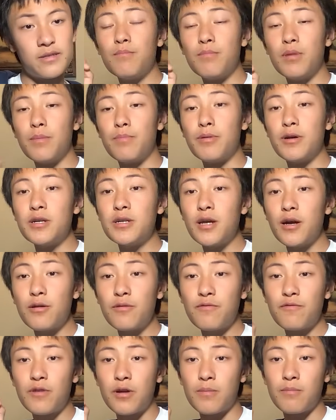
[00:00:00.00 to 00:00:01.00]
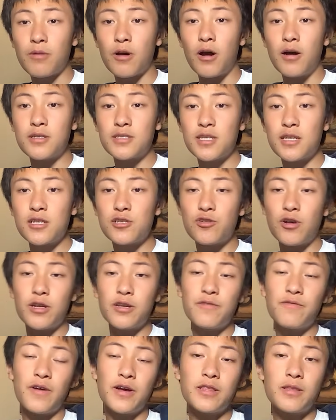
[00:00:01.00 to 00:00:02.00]
But burnout from constantly trying
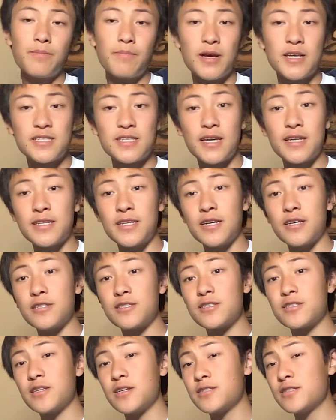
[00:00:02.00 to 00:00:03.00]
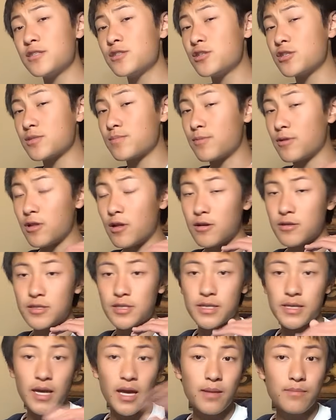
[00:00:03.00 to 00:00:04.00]
to find the best ideas doesn't just belong to
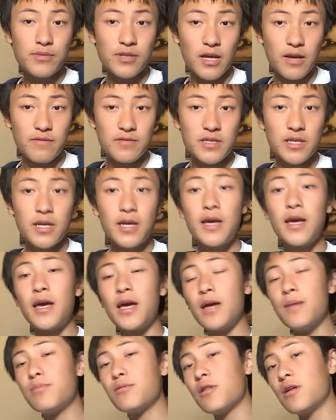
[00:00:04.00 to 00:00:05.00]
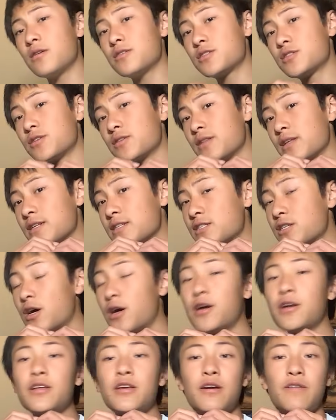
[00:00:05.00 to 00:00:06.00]
game devs, it belongs to the
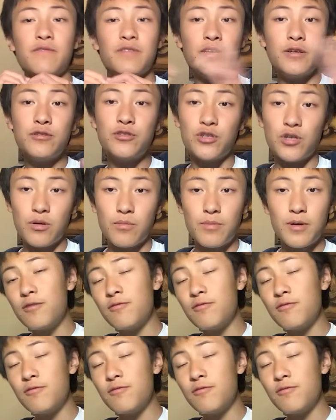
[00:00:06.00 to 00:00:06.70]
entirety of YouTube.